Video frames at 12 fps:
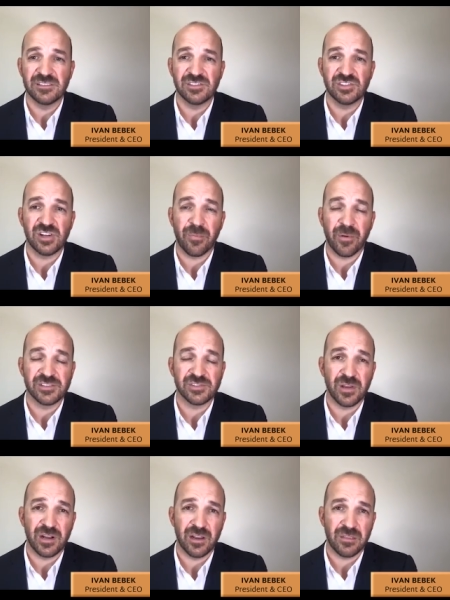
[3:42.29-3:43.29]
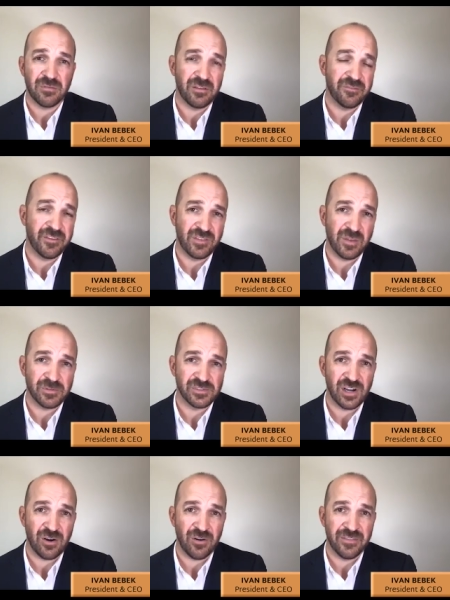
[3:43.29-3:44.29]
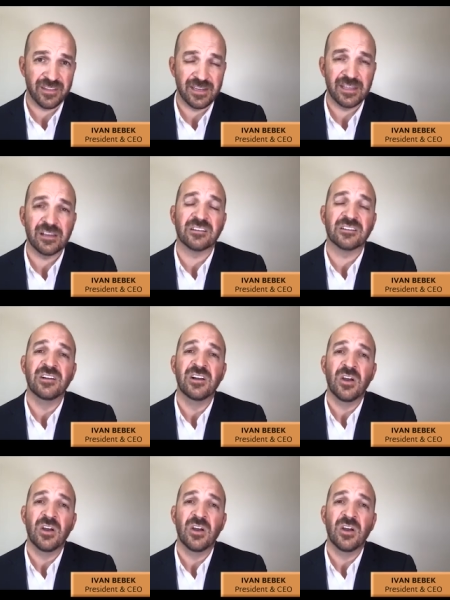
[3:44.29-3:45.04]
share price traded at 350 per share on the deal,